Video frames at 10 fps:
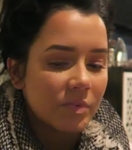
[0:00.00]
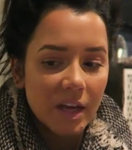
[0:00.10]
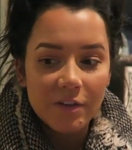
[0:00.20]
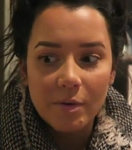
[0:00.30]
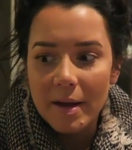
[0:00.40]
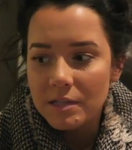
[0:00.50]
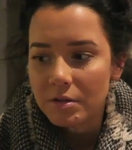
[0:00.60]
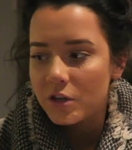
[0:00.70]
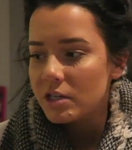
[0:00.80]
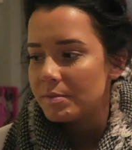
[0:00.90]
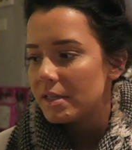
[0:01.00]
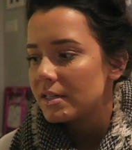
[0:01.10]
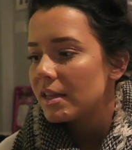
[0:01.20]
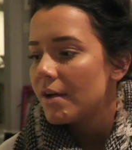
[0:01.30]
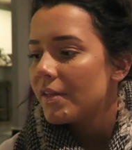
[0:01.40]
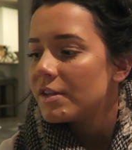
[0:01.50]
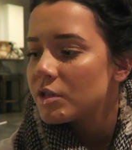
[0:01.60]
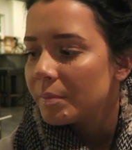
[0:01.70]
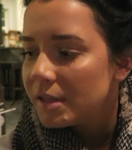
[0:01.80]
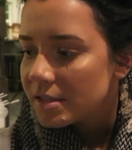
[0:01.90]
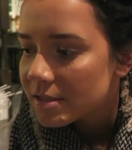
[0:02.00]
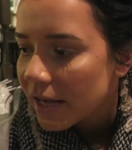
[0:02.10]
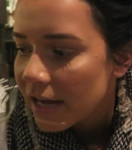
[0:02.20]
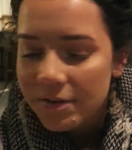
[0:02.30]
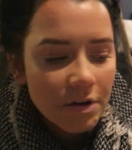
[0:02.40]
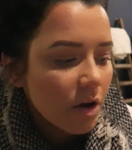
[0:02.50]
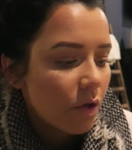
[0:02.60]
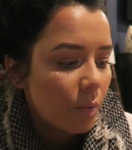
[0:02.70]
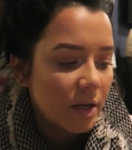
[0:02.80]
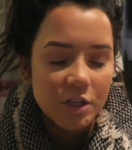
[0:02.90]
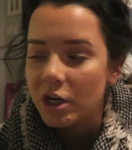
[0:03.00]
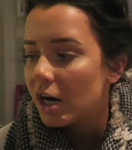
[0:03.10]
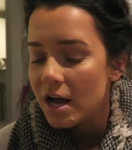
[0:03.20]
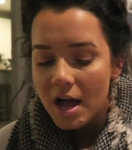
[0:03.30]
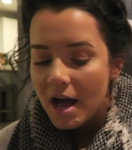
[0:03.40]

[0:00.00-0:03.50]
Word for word: It reminds me of Christmas. I love that. So I'm going to save the winter.